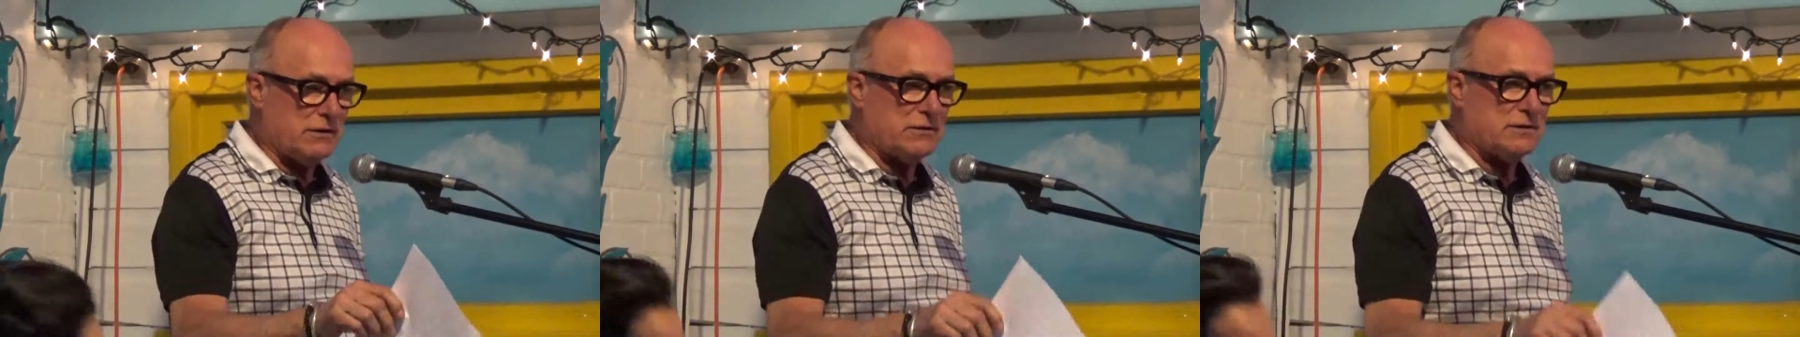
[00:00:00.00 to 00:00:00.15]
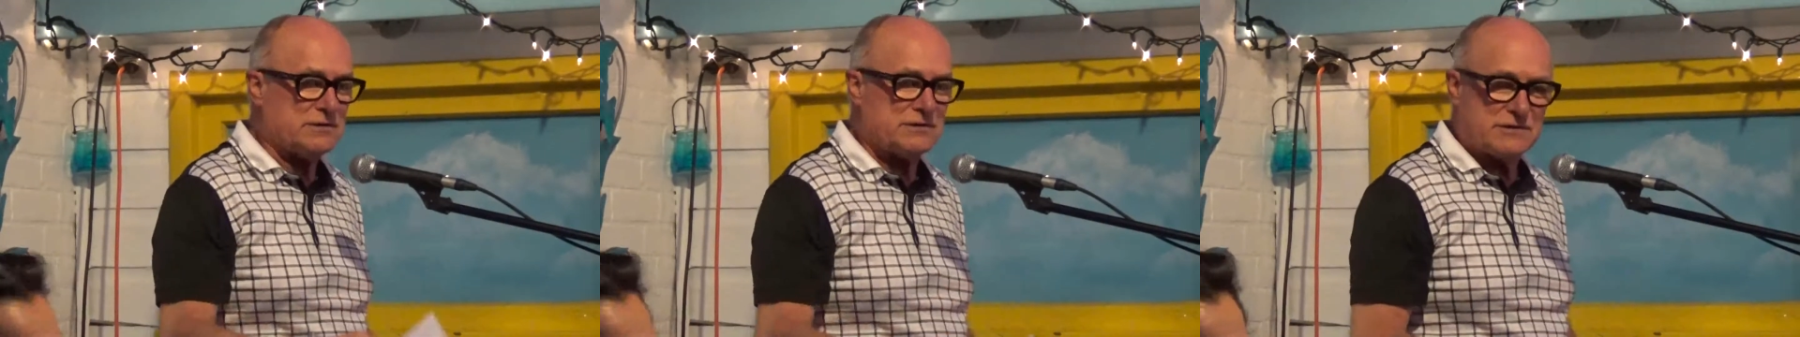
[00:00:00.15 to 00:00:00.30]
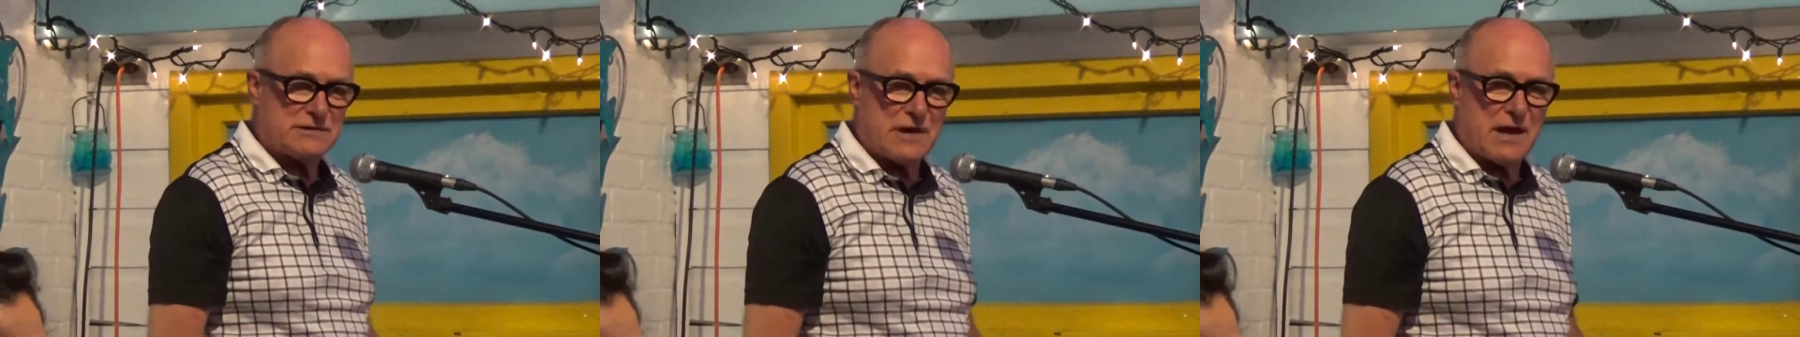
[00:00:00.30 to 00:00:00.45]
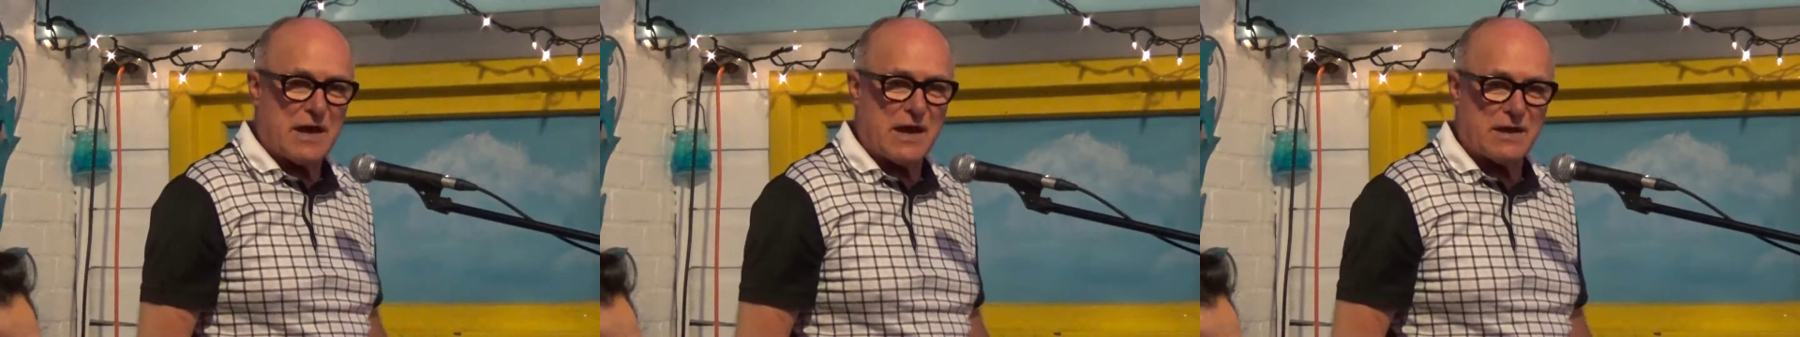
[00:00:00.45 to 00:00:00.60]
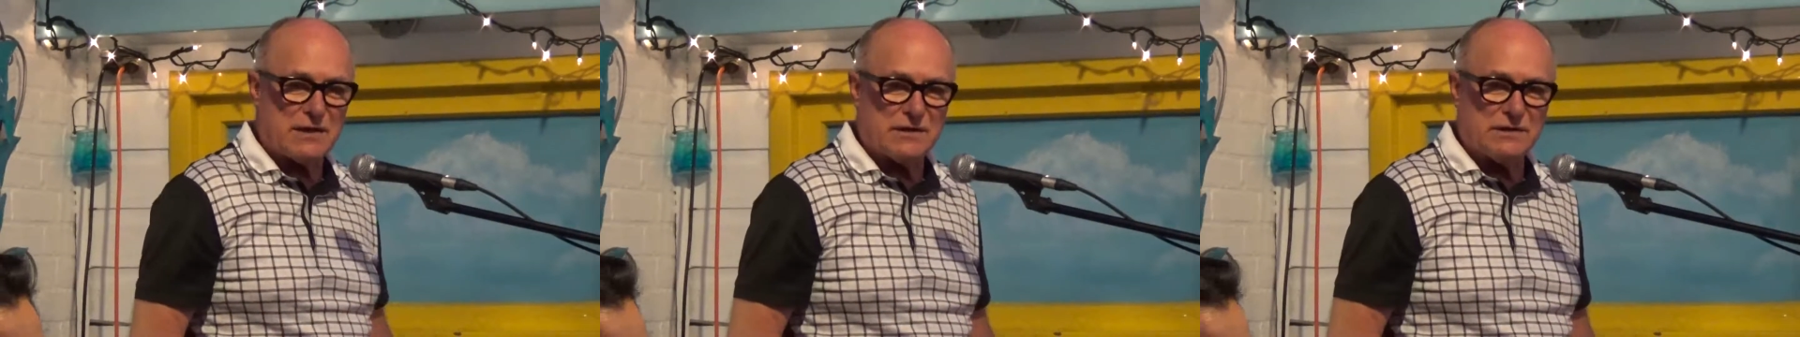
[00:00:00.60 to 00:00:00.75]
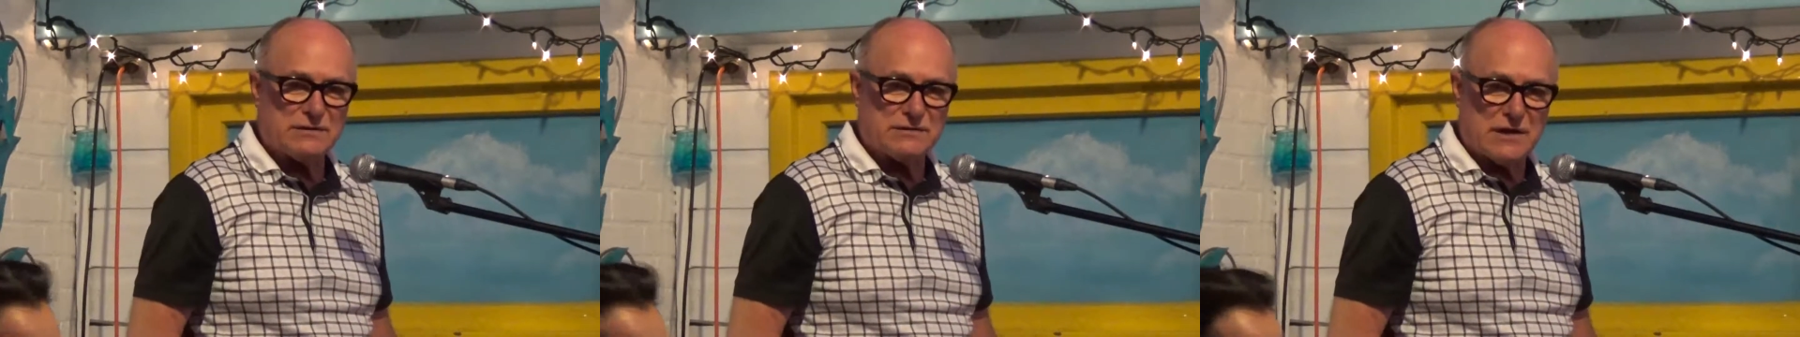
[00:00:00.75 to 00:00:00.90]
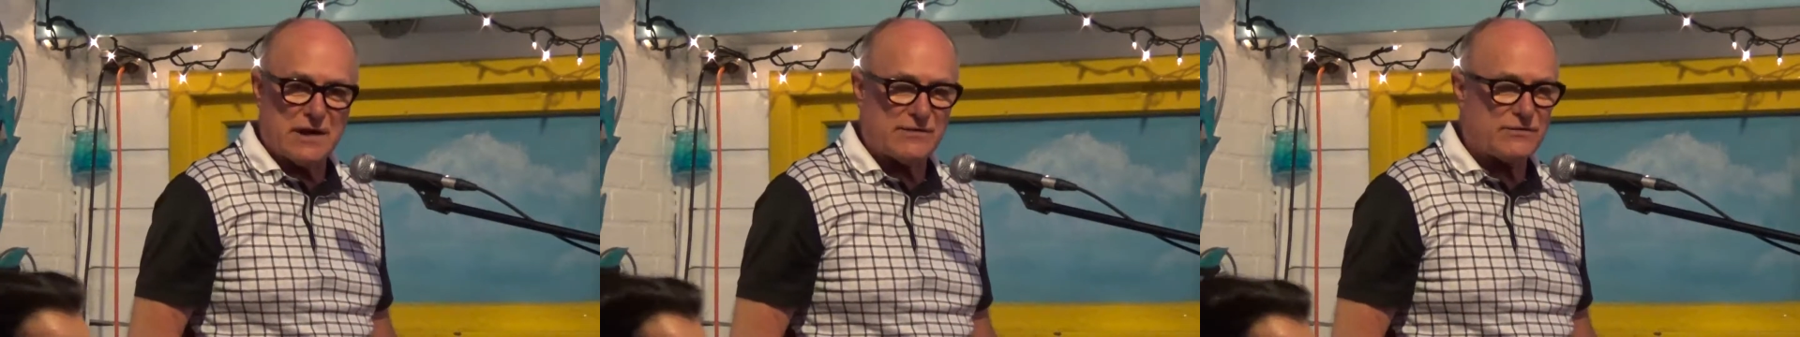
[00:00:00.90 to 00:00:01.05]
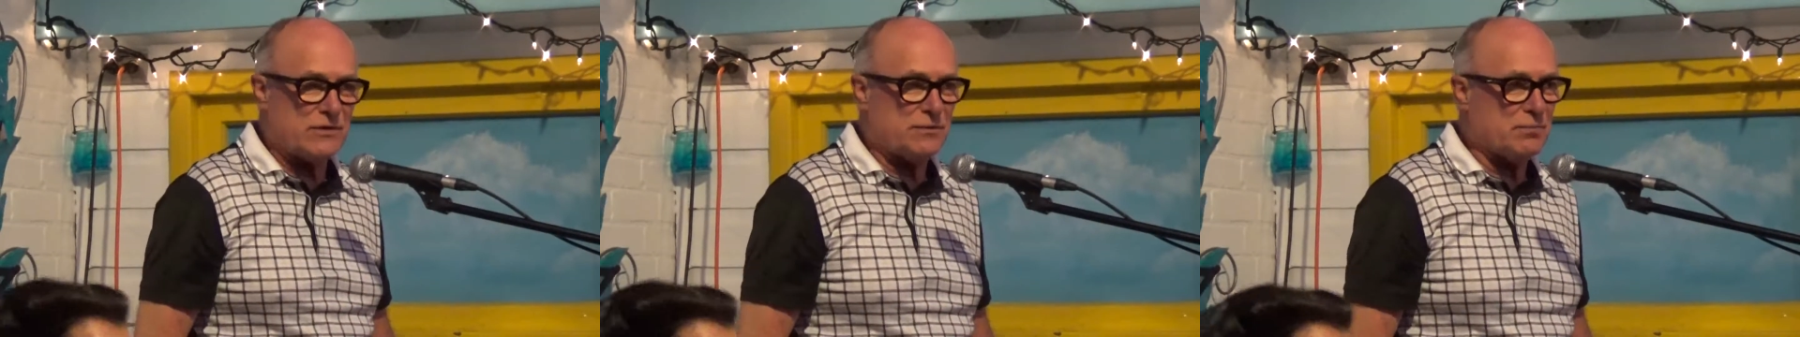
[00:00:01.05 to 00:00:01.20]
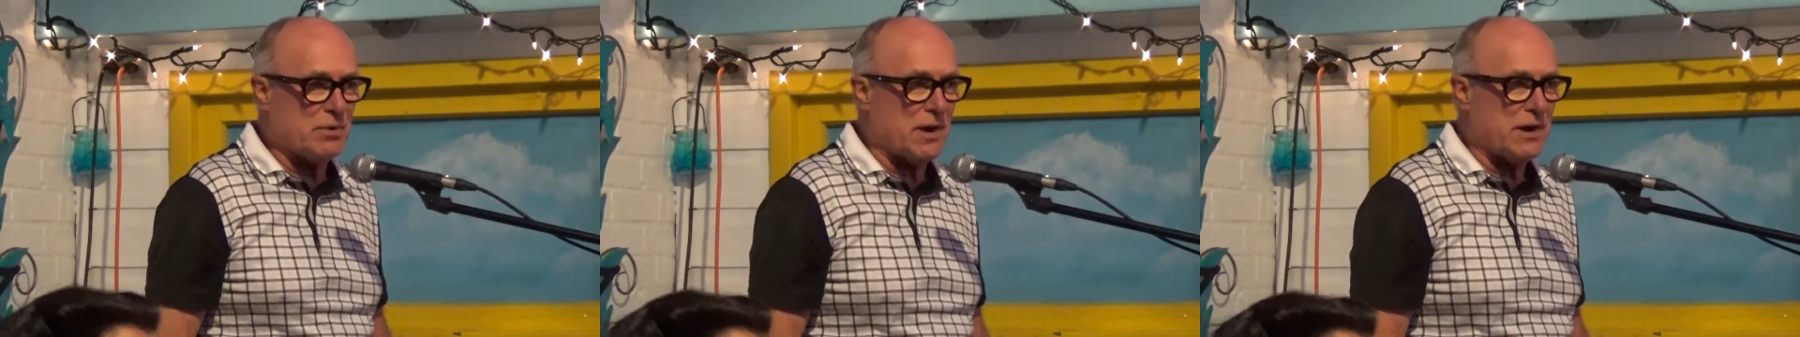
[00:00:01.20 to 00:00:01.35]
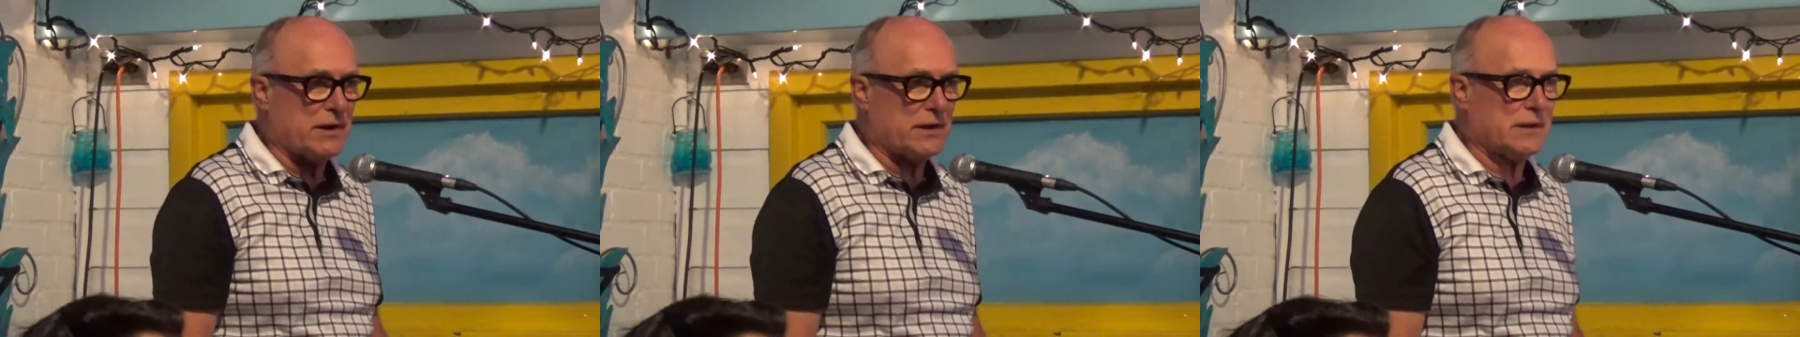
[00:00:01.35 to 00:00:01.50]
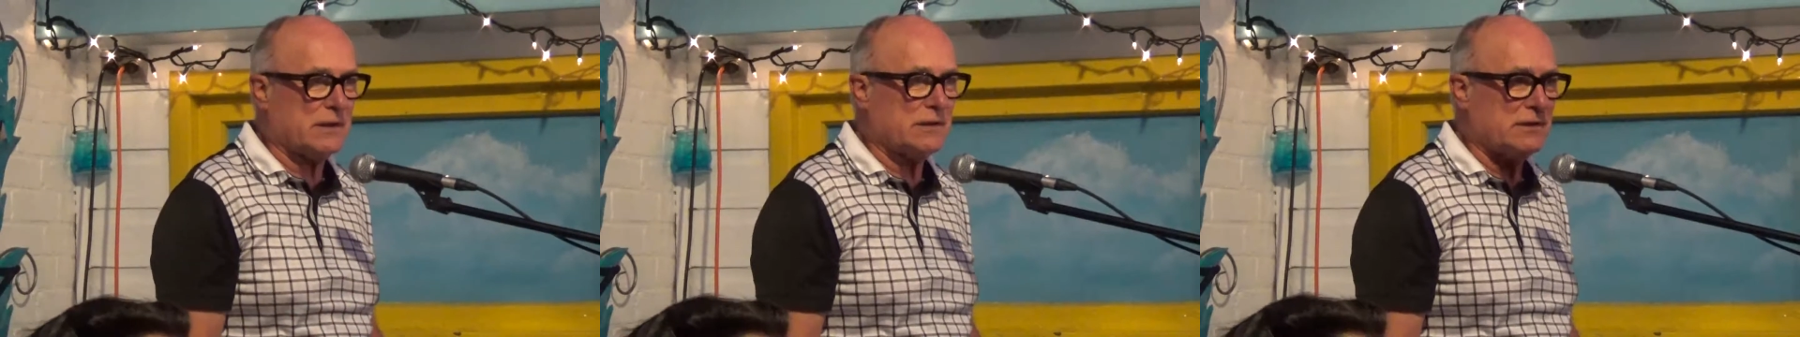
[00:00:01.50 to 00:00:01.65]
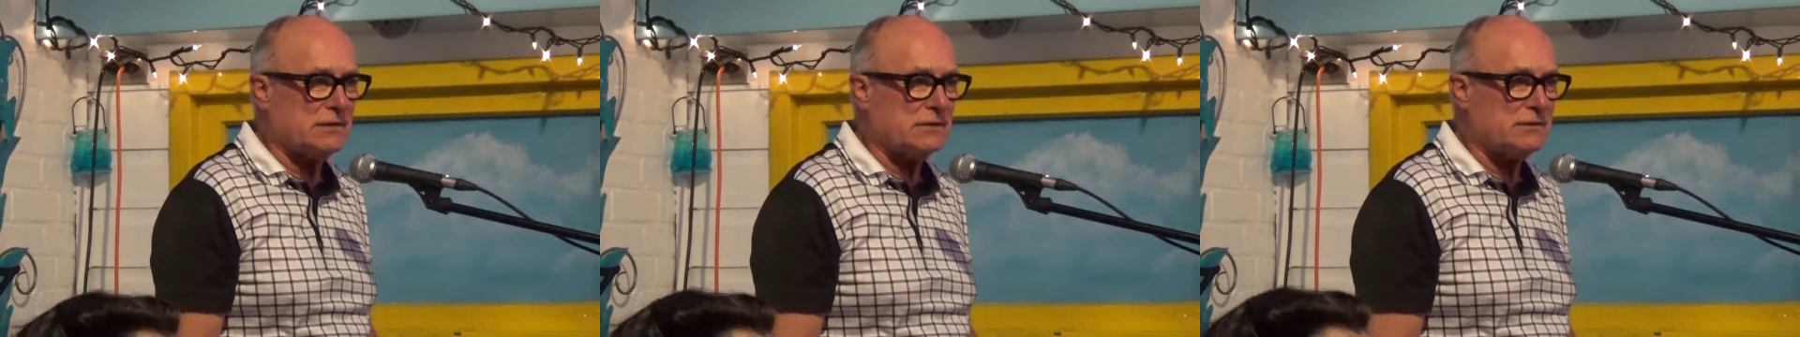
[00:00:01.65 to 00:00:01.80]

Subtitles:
to Stan and to everybody